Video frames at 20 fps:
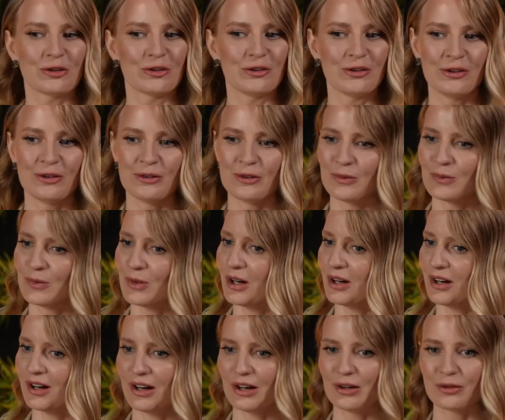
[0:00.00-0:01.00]
But
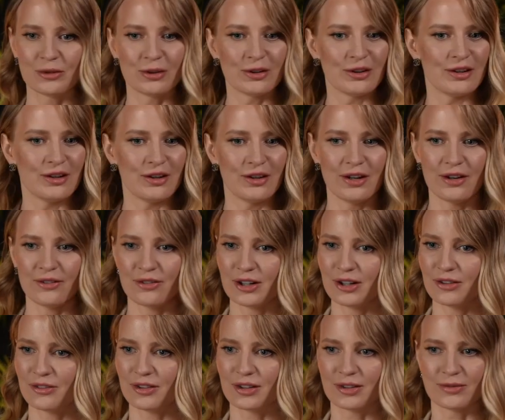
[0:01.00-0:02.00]
I would
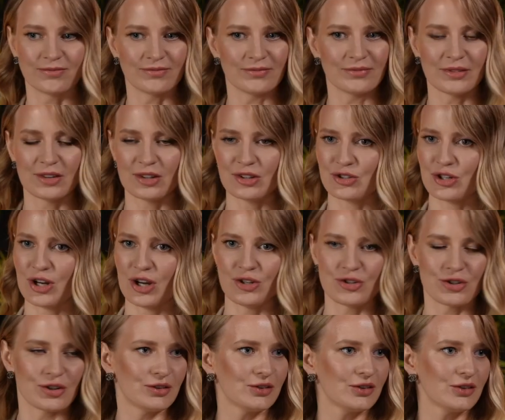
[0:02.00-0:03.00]
never ever
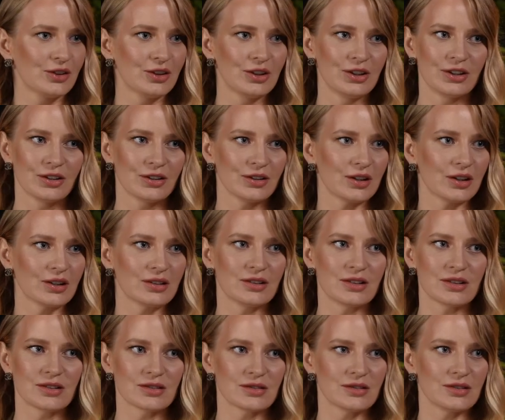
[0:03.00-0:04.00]
change it.
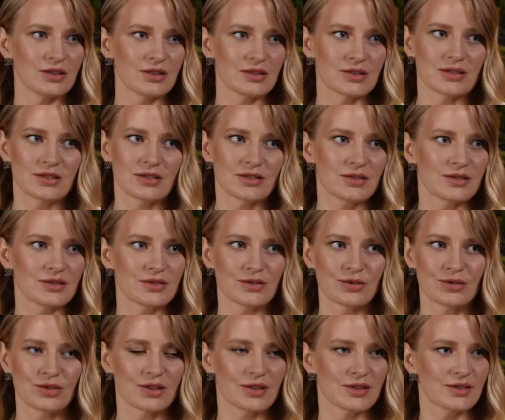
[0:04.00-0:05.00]
This
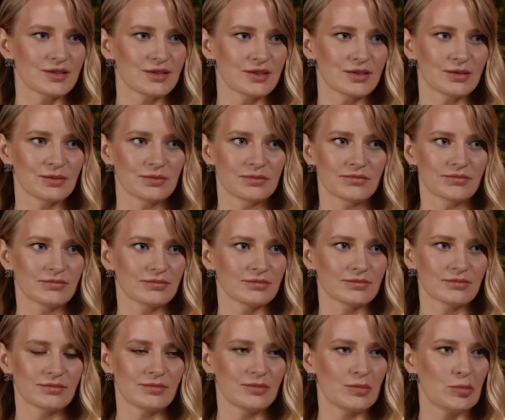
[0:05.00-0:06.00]
is just
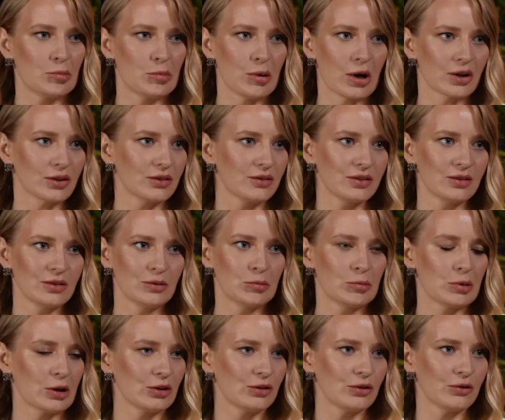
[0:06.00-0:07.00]
part
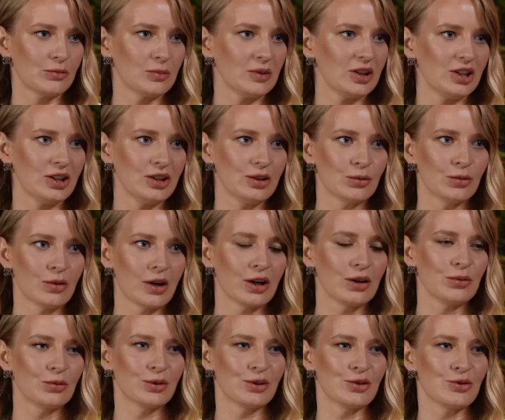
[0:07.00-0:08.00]
of me.
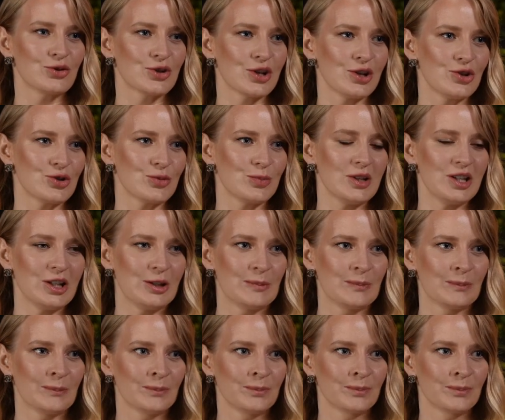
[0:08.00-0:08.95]
Why I wouldn't change me?